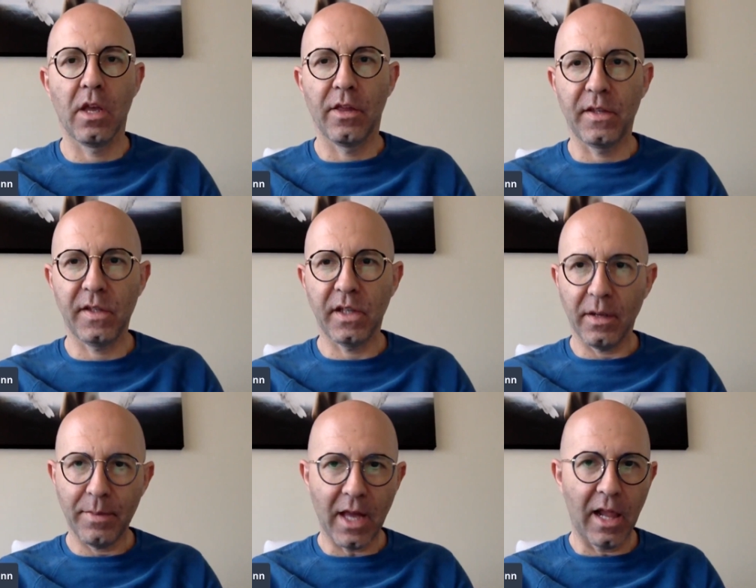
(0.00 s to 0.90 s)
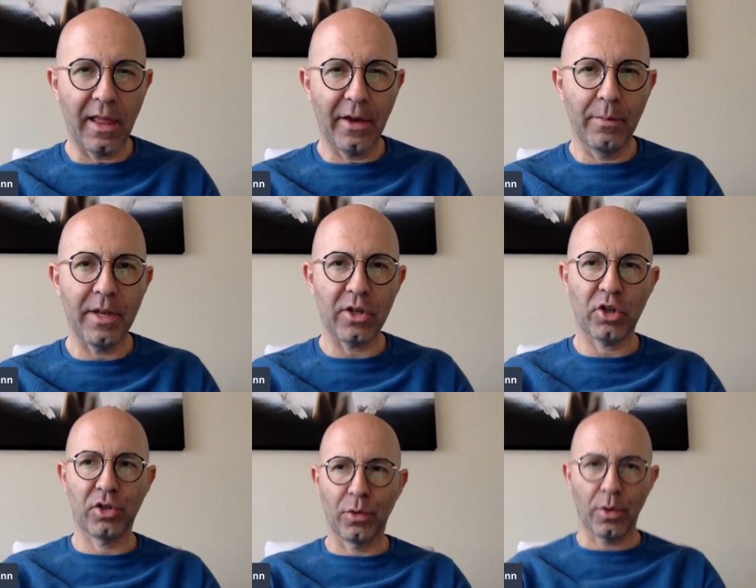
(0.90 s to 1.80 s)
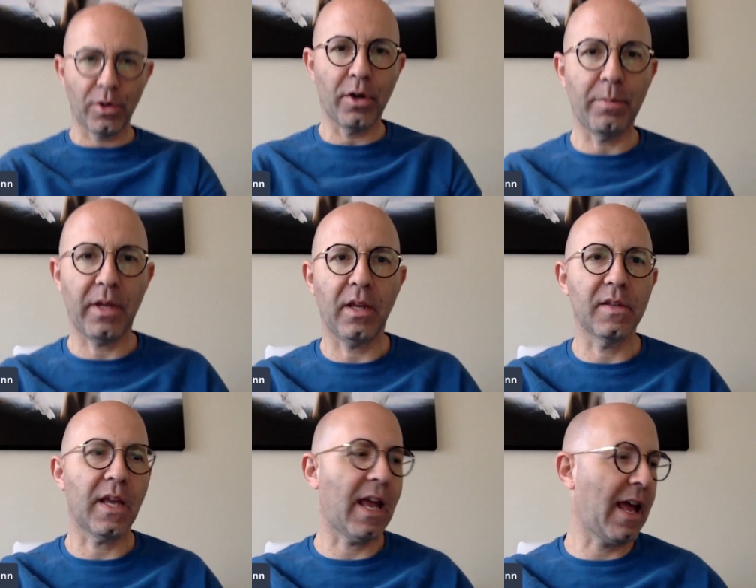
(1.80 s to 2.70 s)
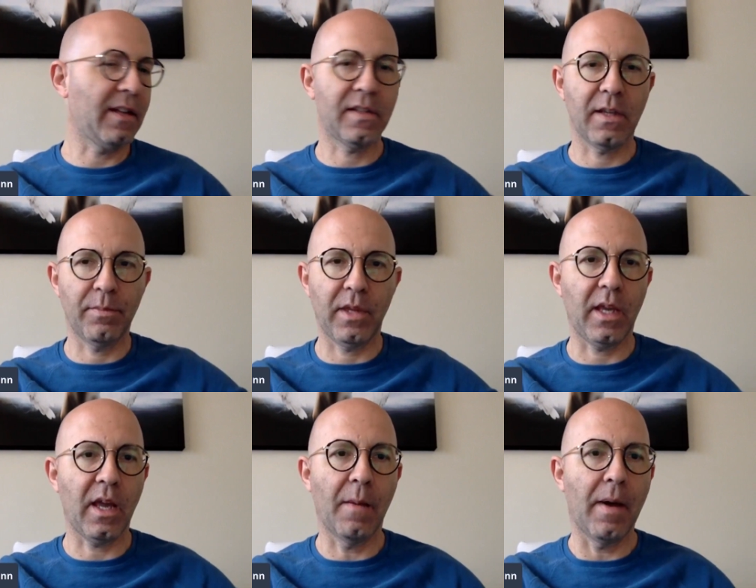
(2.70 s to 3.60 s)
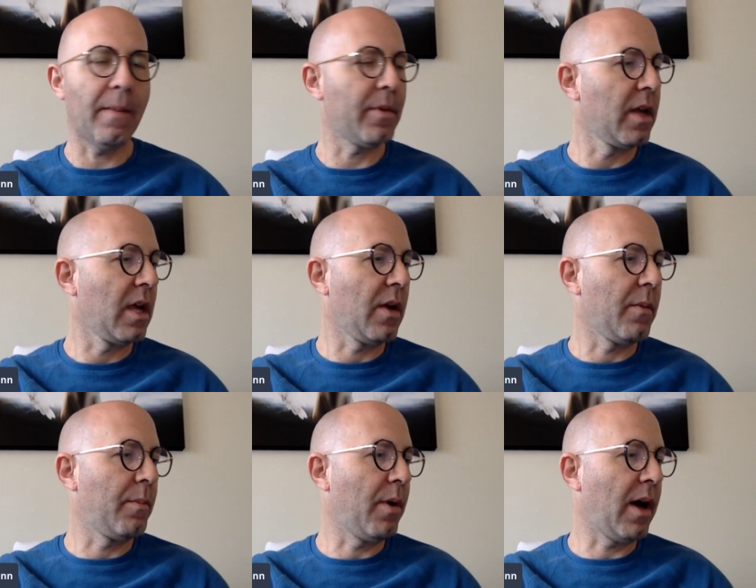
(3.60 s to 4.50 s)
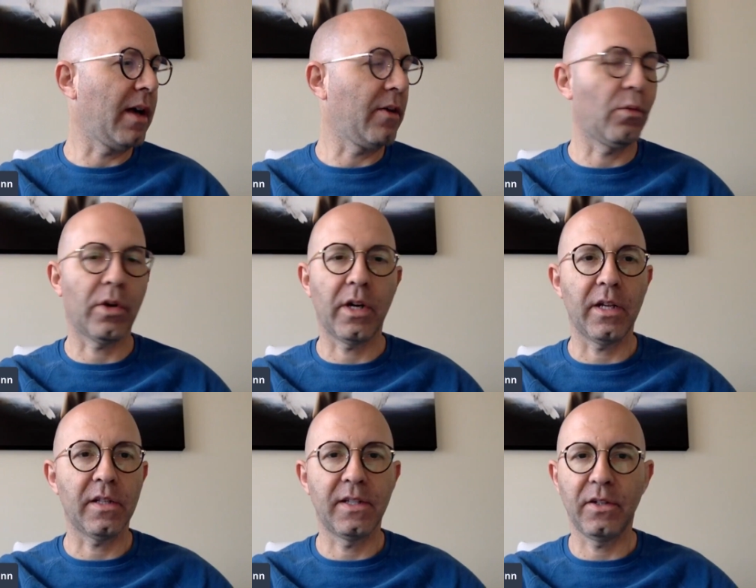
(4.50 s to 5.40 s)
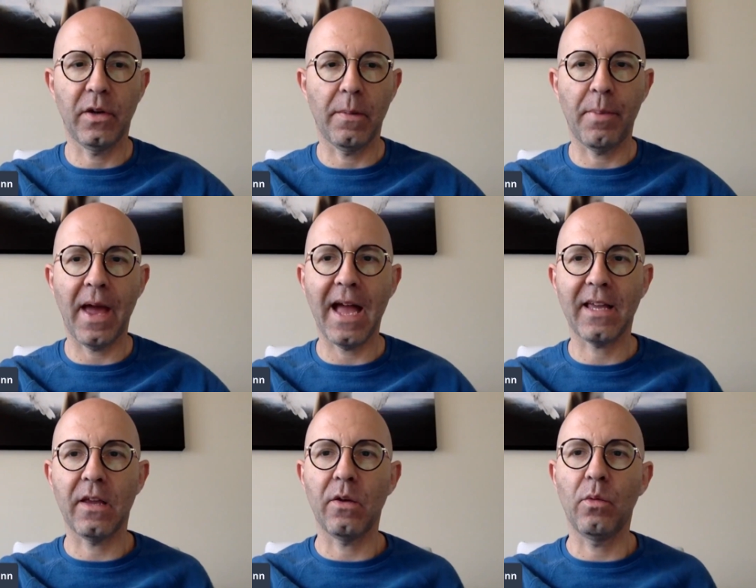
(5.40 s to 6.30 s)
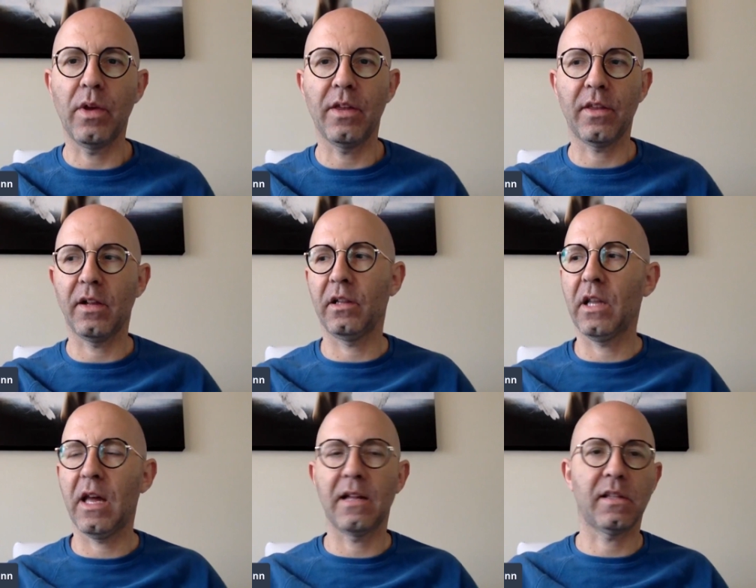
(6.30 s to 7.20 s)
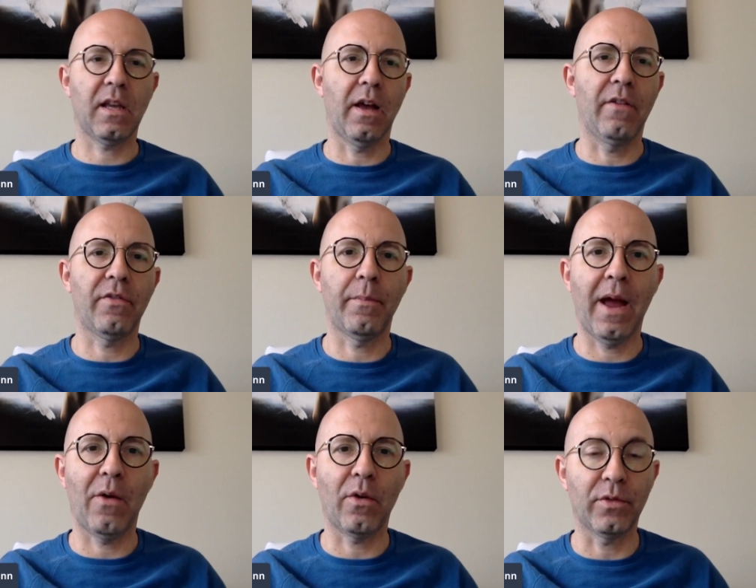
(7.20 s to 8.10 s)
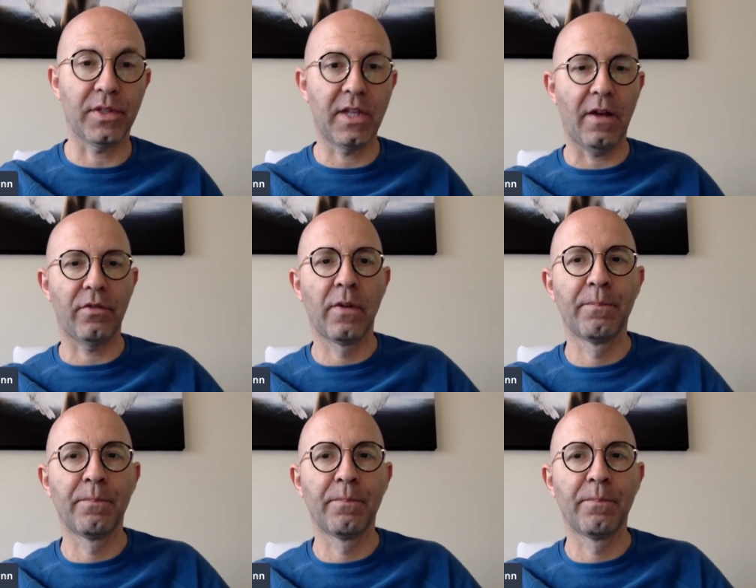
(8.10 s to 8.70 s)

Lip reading: this is going to be a little bit shorter because I had something come up, but we're going to still pack it with lots of powerful stuff.